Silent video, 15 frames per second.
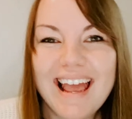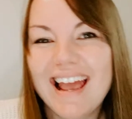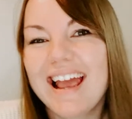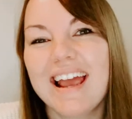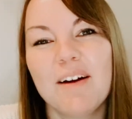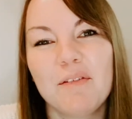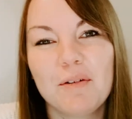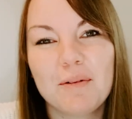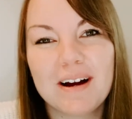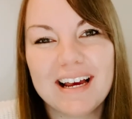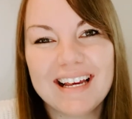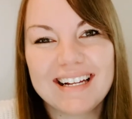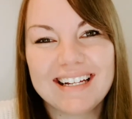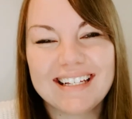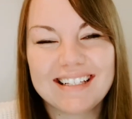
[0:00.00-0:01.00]
Hey
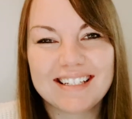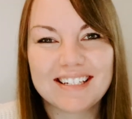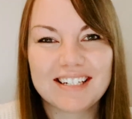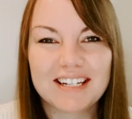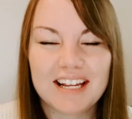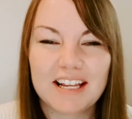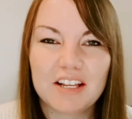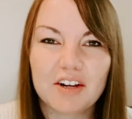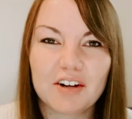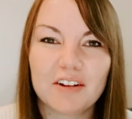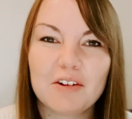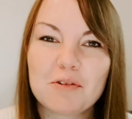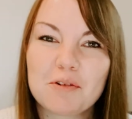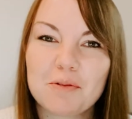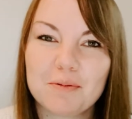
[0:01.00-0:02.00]
everyone, it's Jennine, your
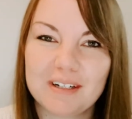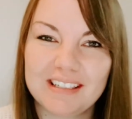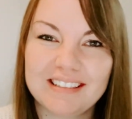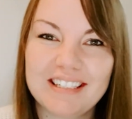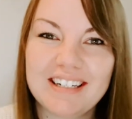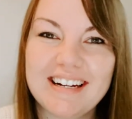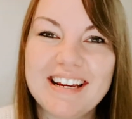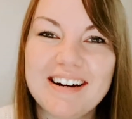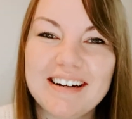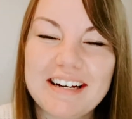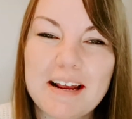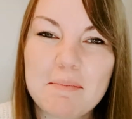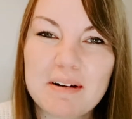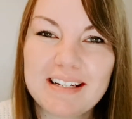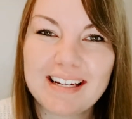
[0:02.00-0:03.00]
local realtor here in
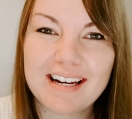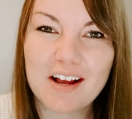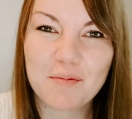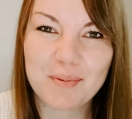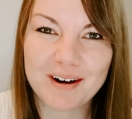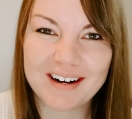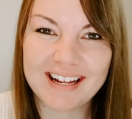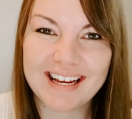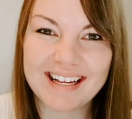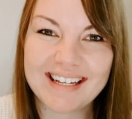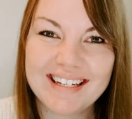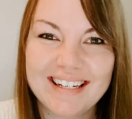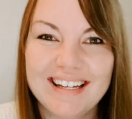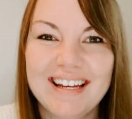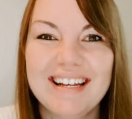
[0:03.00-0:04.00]
Edmonton, Alberta.
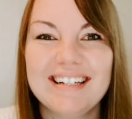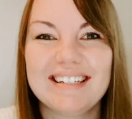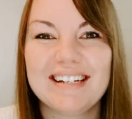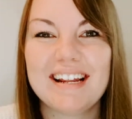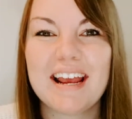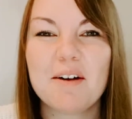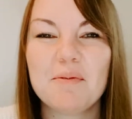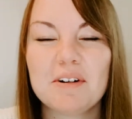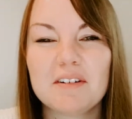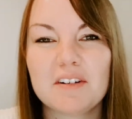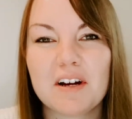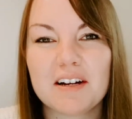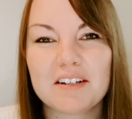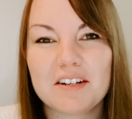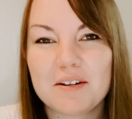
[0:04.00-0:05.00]
Today I want to
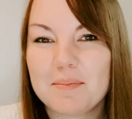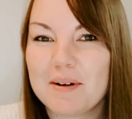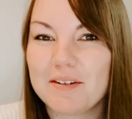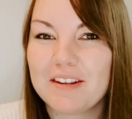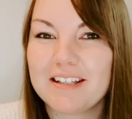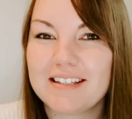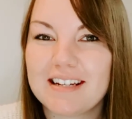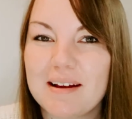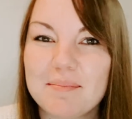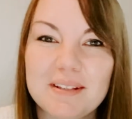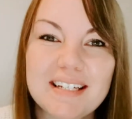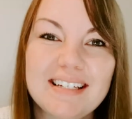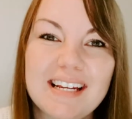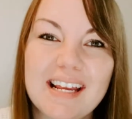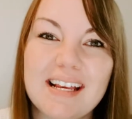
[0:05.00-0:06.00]
talk to you about the steps
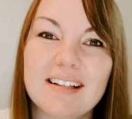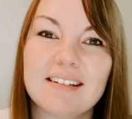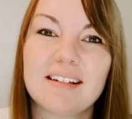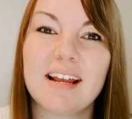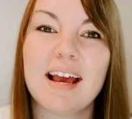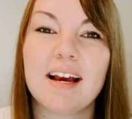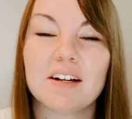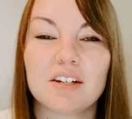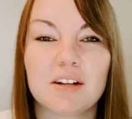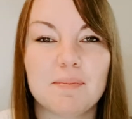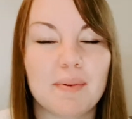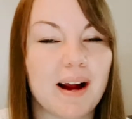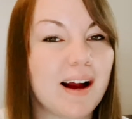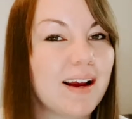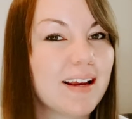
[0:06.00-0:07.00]
it takes to actually
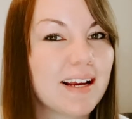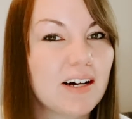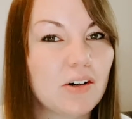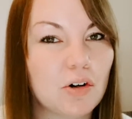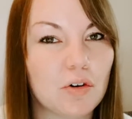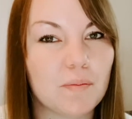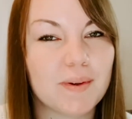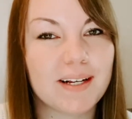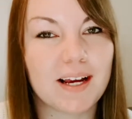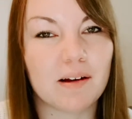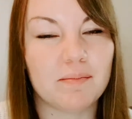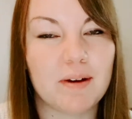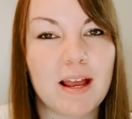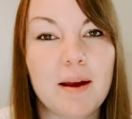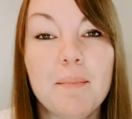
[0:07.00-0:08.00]
buying a home in
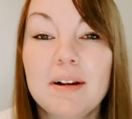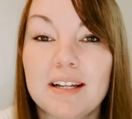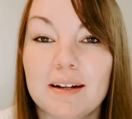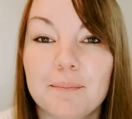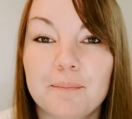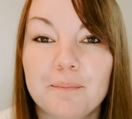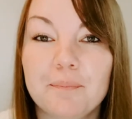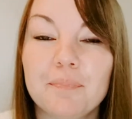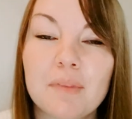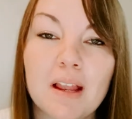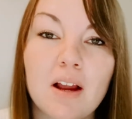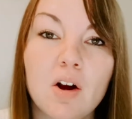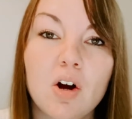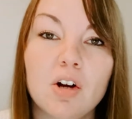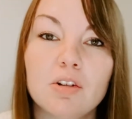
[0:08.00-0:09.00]
Edmonton.
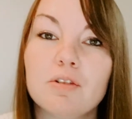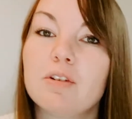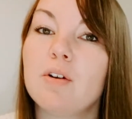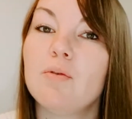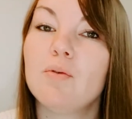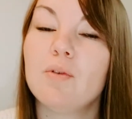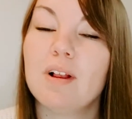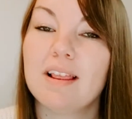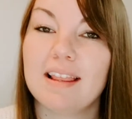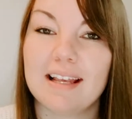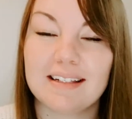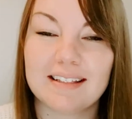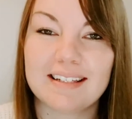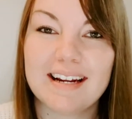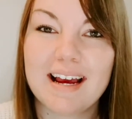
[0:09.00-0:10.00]
So
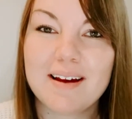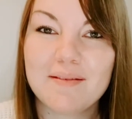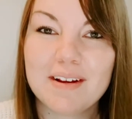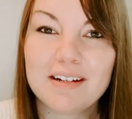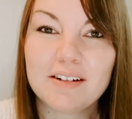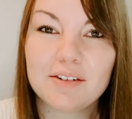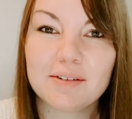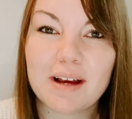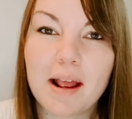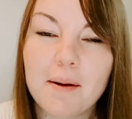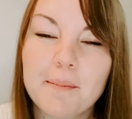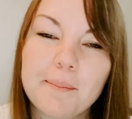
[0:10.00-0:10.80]
let's dive into it.